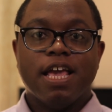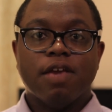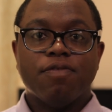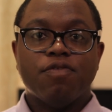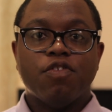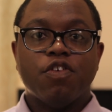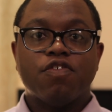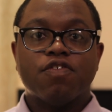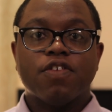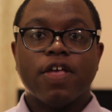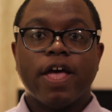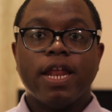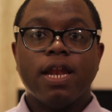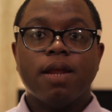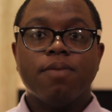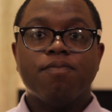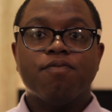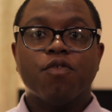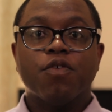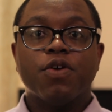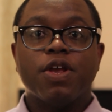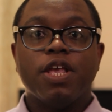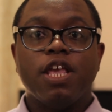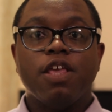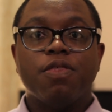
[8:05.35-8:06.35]
If you sign
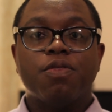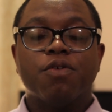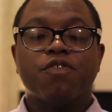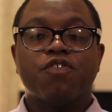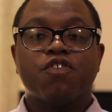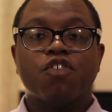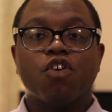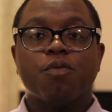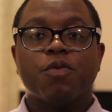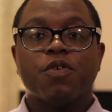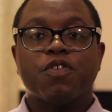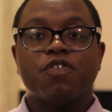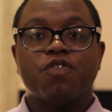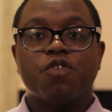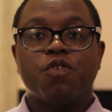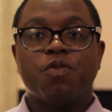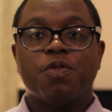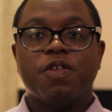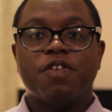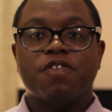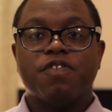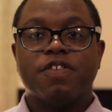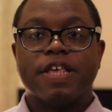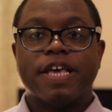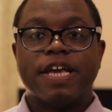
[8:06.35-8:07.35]
up for either service
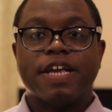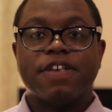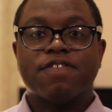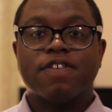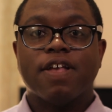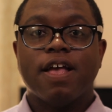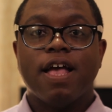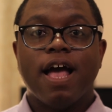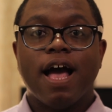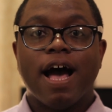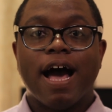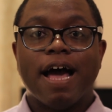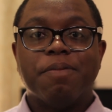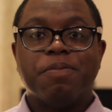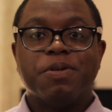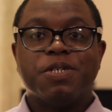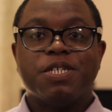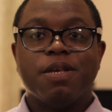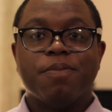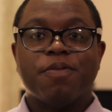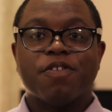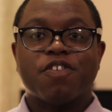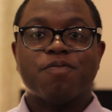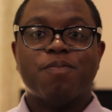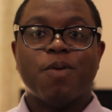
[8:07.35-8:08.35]
through these links, I
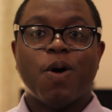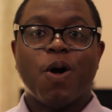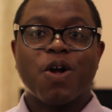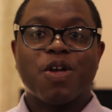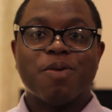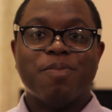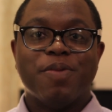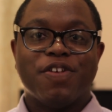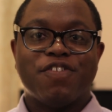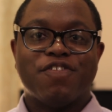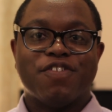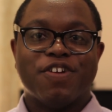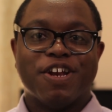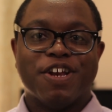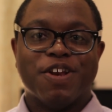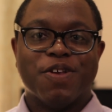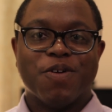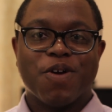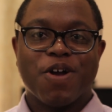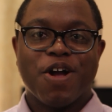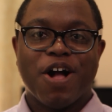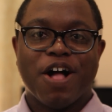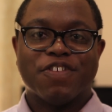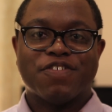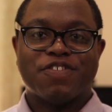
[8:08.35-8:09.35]
receive a small commission at
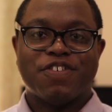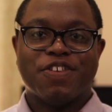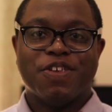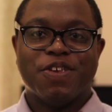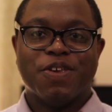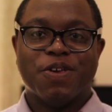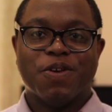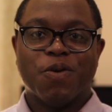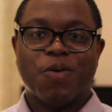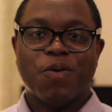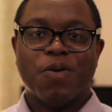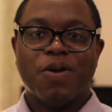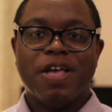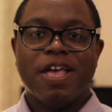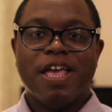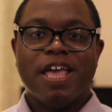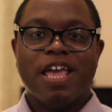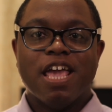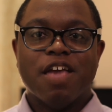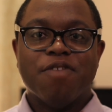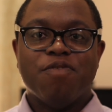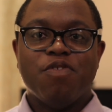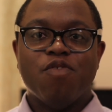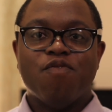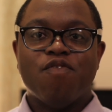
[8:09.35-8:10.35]
no cost to you.
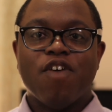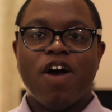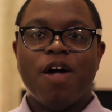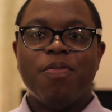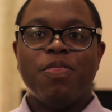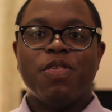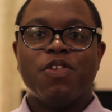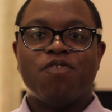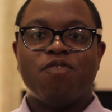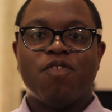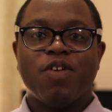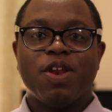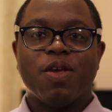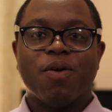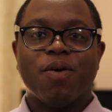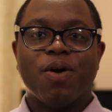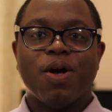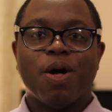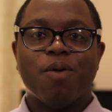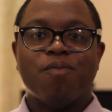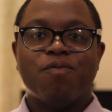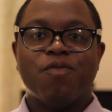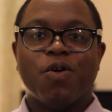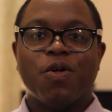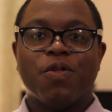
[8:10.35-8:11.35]
If you found this video
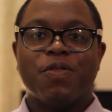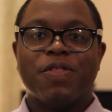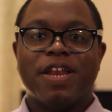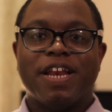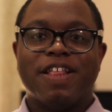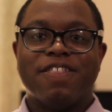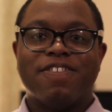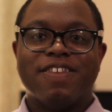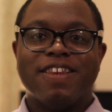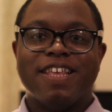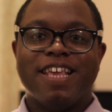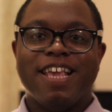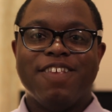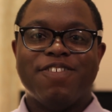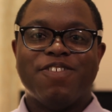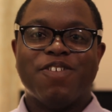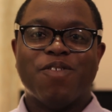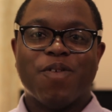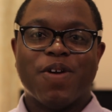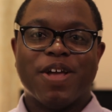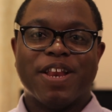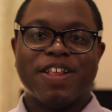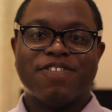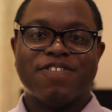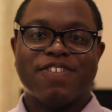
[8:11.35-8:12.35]
helpful, then it's an
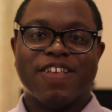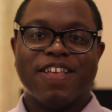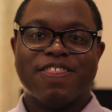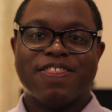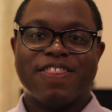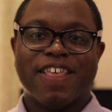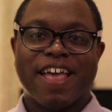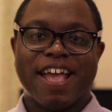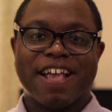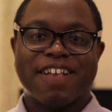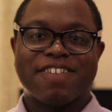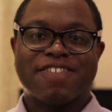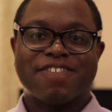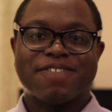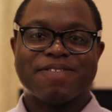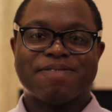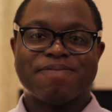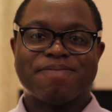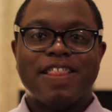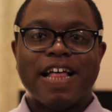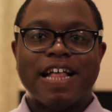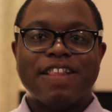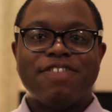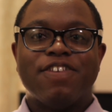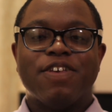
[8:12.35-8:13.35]
easy way to say thanks.
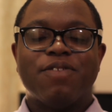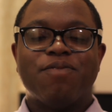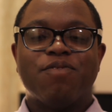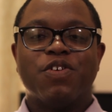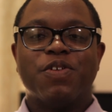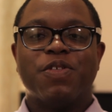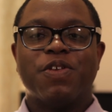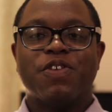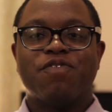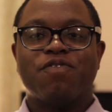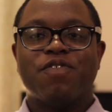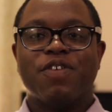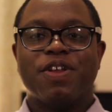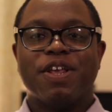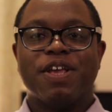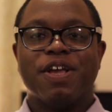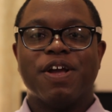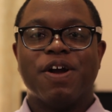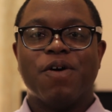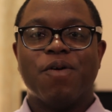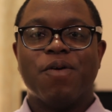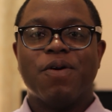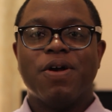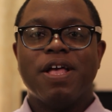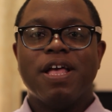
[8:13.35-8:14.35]
That's it for this
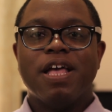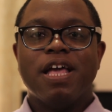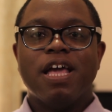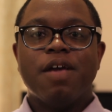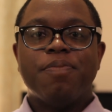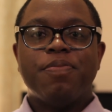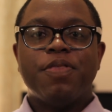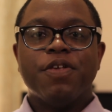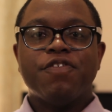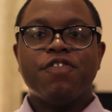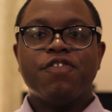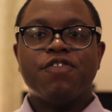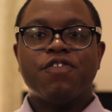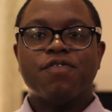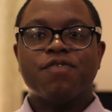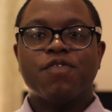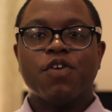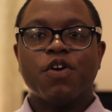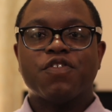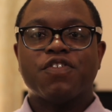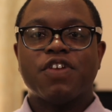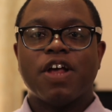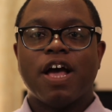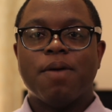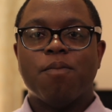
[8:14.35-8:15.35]
video. If this is your
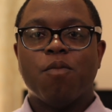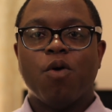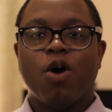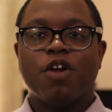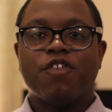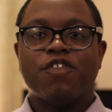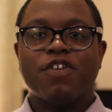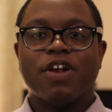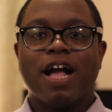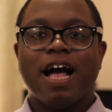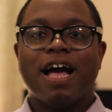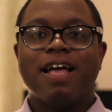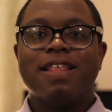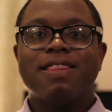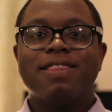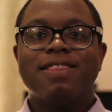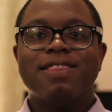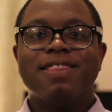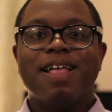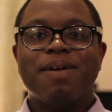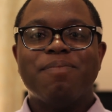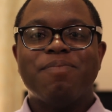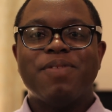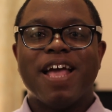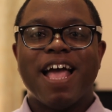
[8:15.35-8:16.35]
first time watching, I'd
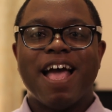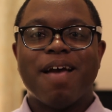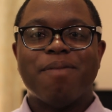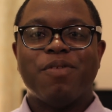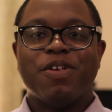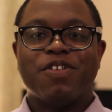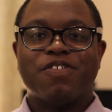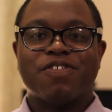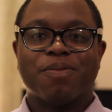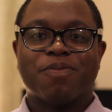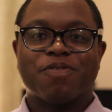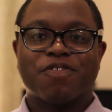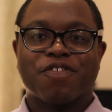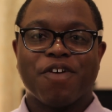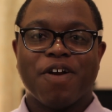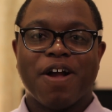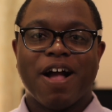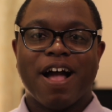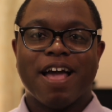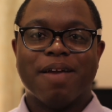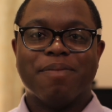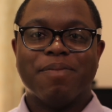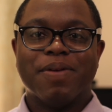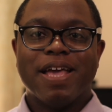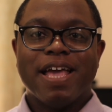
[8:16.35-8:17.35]
love to have you
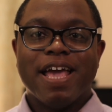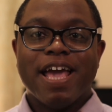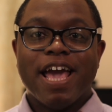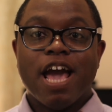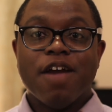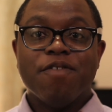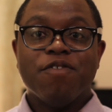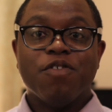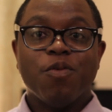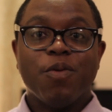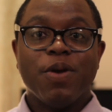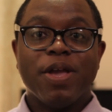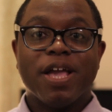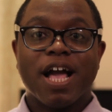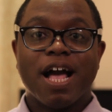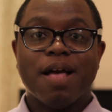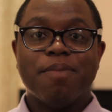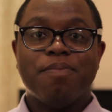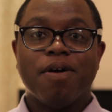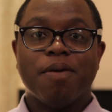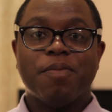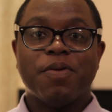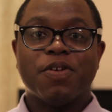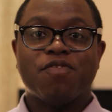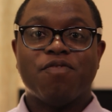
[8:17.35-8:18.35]
subscribe. Every week
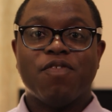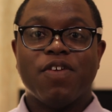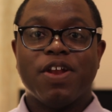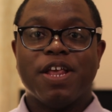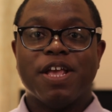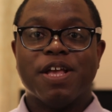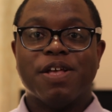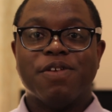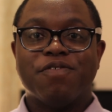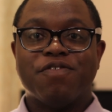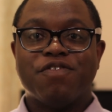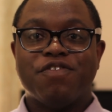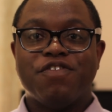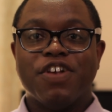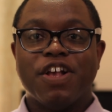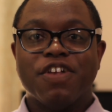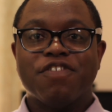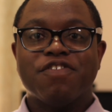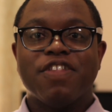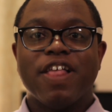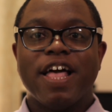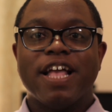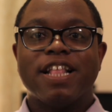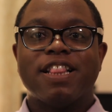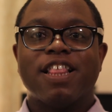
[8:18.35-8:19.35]
I publish videos
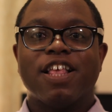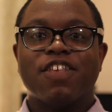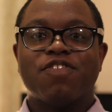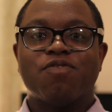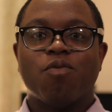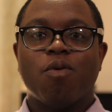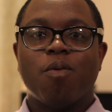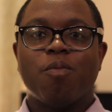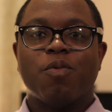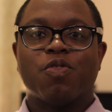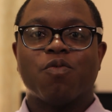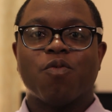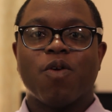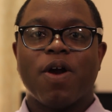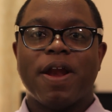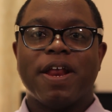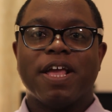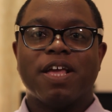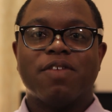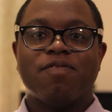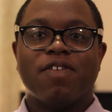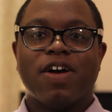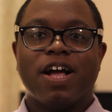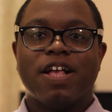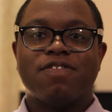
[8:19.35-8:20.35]
just like this one with
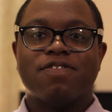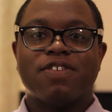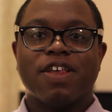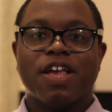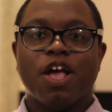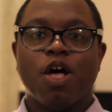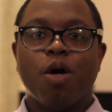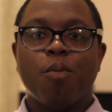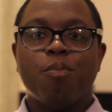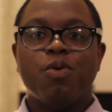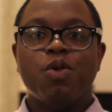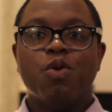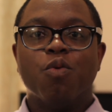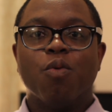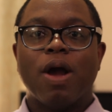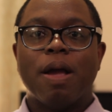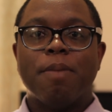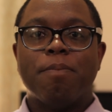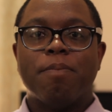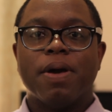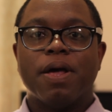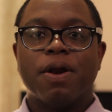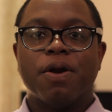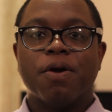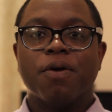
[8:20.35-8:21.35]
writing advice to help you
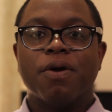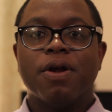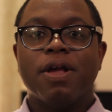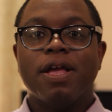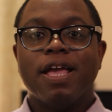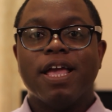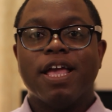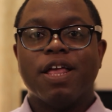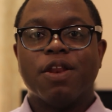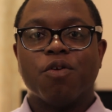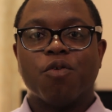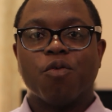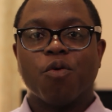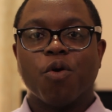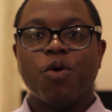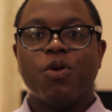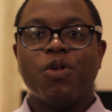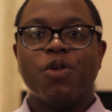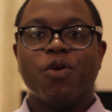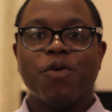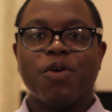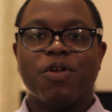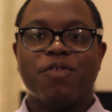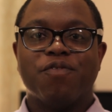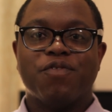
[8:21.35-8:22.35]
write better and grow
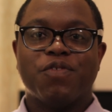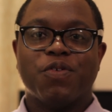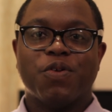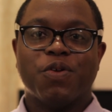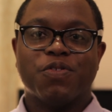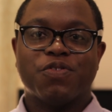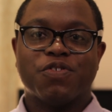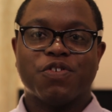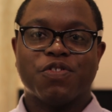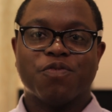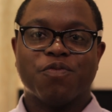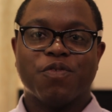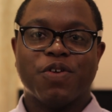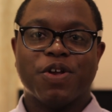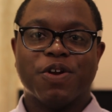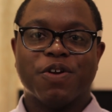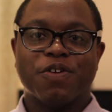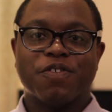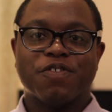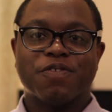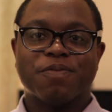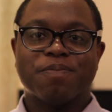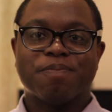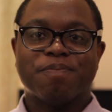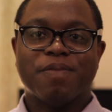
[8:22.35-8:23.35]
your influence with
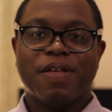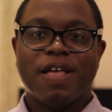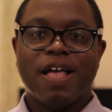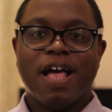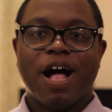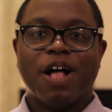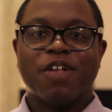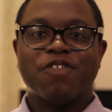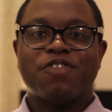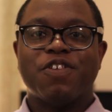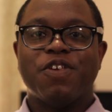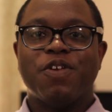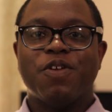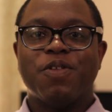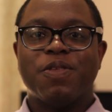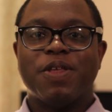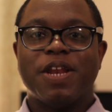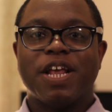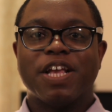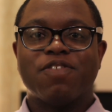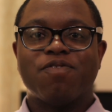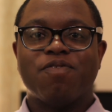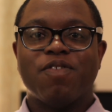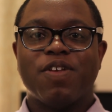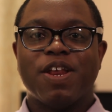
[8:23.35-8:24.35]
readers. I'll see you in
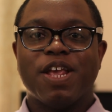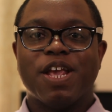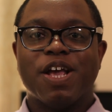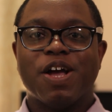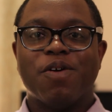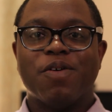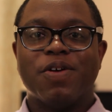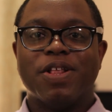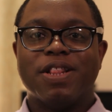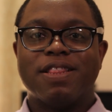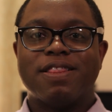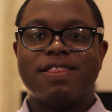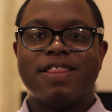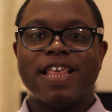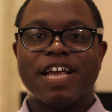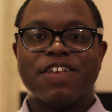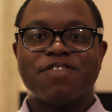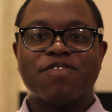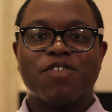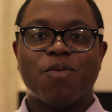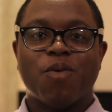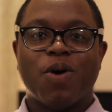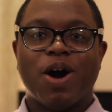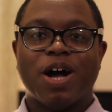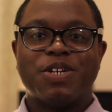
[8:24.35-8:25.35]
the next video, and
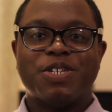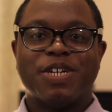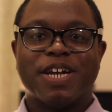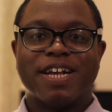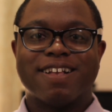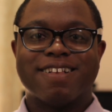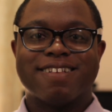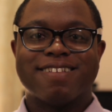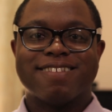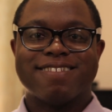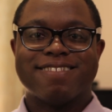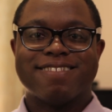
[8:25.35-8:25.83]
thanks for watching.